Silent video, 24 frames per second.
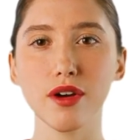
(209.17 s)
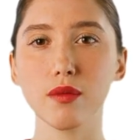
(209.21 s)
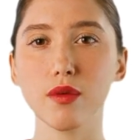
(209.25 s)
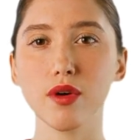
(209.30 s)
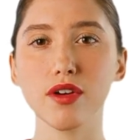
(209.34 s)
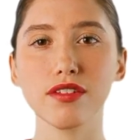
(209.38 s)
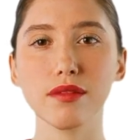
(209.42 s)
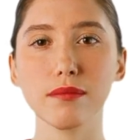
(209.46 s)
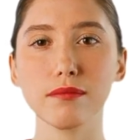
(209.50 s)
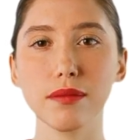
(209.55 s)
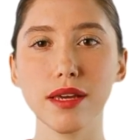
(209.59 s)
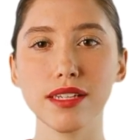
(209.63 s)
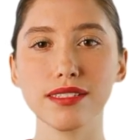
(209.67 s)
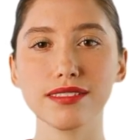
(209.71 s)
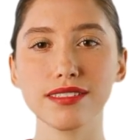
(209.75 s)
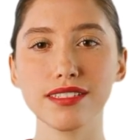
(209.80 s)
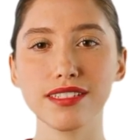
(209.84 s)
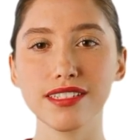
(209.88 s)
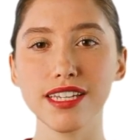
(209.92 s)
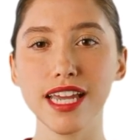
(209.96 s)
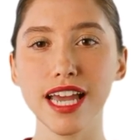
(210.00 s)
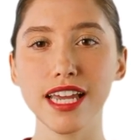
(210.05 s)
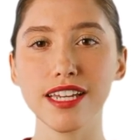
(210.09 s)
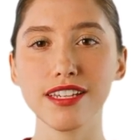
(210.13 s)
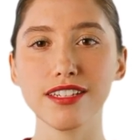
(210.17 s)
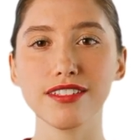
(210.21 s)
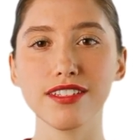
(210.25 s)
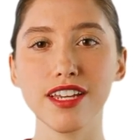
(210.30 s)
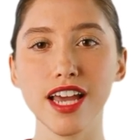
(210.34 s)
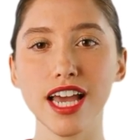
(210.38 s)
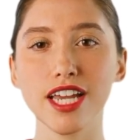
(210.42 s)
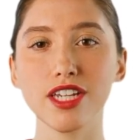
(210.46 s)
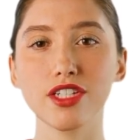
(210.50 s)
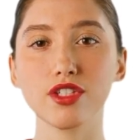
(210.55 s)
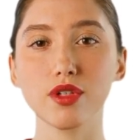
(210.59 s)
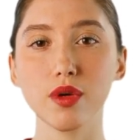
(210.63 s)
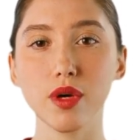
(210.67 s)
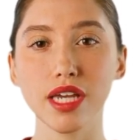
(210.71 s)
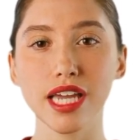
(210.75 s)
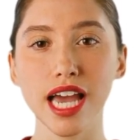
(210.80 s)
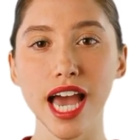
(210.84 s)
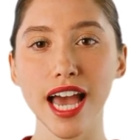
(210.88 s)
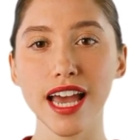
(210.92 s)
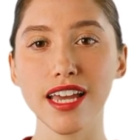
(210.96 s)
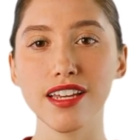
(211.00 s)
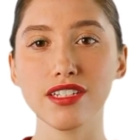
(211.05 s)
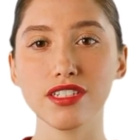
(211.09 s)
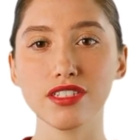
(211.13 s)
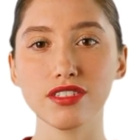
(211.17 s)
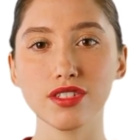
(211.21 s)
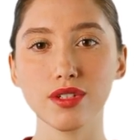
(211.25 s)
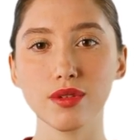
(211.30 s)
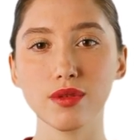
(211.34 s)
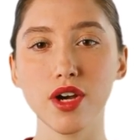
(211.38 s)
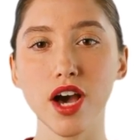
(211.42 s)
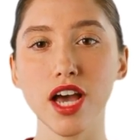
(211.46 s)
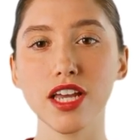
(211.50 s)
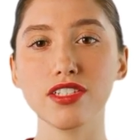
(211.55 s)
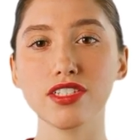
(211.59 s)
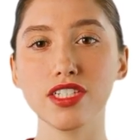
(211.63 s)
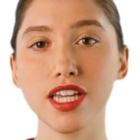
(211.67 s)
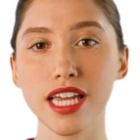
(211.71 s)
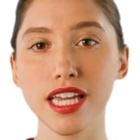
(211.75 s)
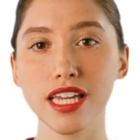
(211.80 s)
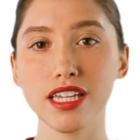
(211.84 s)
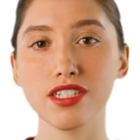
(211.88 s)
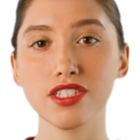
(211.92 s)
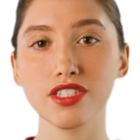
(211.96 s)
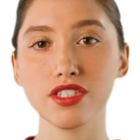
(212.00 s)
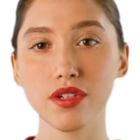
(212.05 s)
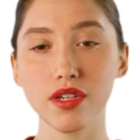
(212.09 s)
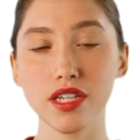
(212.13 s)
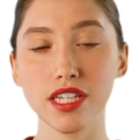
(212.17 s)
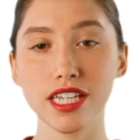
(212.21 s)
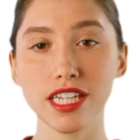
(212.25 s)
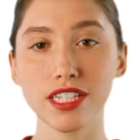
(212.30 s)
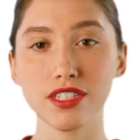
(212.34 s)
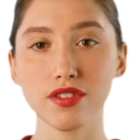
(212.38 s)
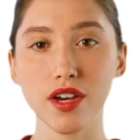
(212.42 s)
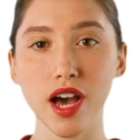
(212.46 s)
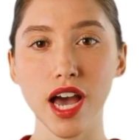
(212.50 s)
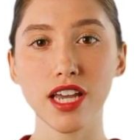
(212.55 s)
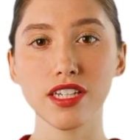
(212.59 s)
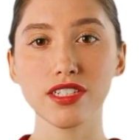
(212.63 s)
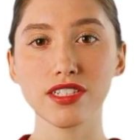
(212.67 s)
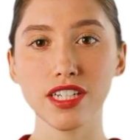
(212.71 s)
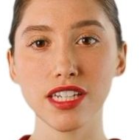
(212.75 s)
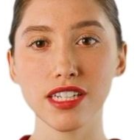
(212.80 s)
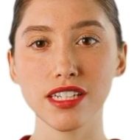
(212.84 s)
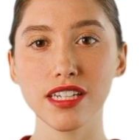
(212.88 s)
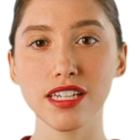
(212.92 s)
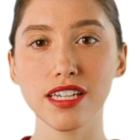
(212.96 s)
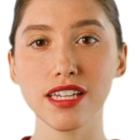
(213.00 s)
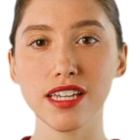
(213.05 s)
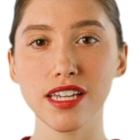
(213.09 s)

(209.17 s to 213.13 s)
where the muscle length and joint angle do not change during contraction.